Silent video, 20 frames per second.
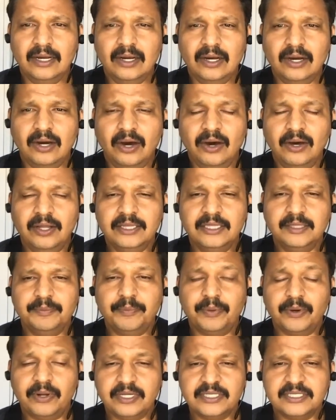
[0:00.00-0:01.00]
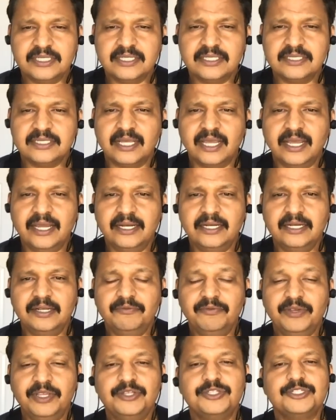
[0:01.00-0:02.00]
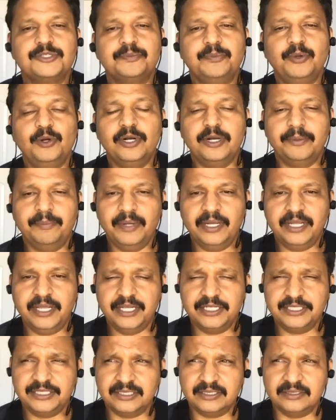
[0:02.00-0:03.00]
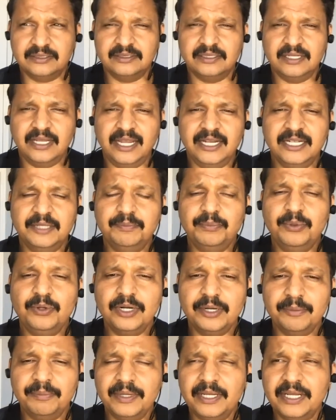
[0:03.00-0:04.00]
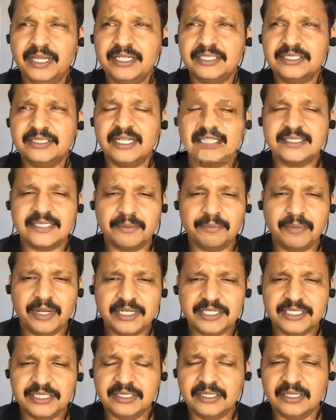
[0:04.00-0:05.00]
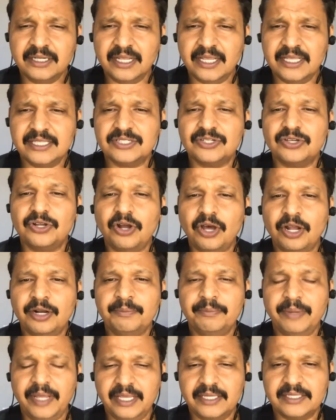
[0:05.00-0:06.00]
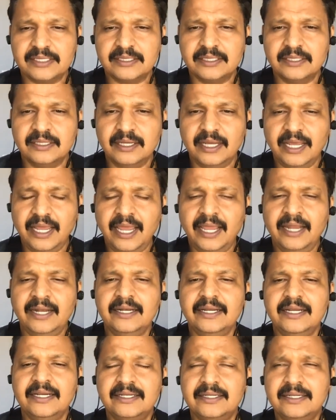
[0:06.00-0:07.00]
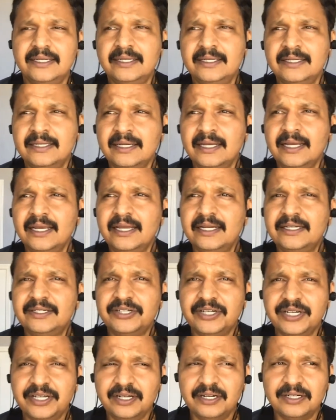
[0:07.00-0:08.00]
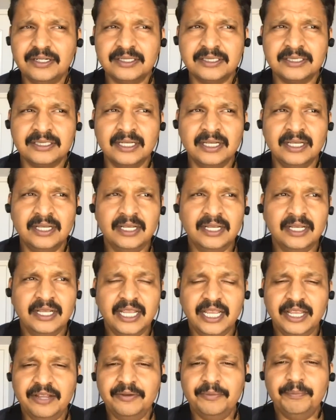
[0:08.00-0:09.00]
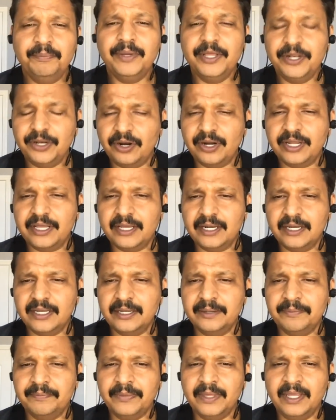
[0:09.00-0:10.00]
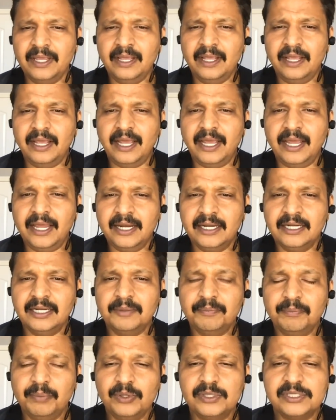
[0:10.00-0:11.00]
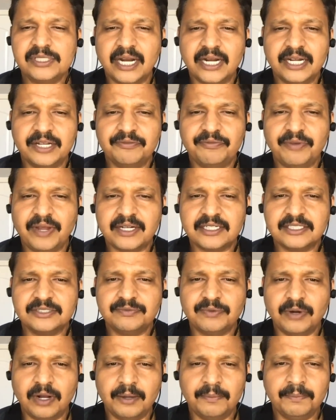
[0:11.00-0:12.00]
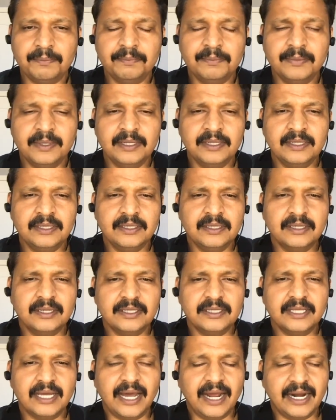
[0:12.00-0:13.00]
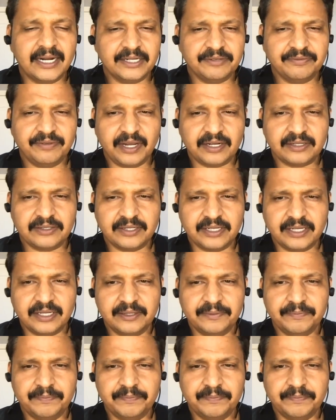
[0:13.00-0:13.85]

On the production side, we use pull replication. And the pull replication, as I mentioned, is cron based. And it triggers periodically and pulls artifacts from the artifactory.